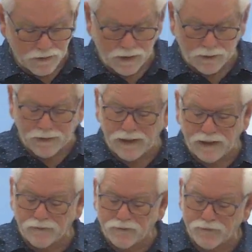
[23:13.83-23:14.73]
And it
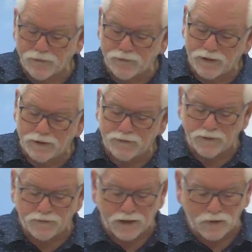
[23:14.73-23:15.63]
begins, he
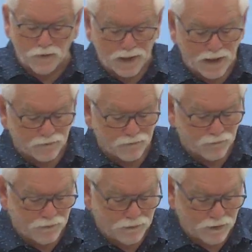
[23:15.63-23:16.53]
says, I cried
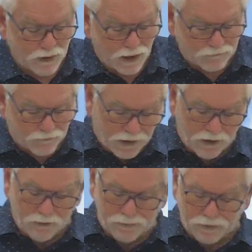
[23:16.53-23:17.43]
out to God for help,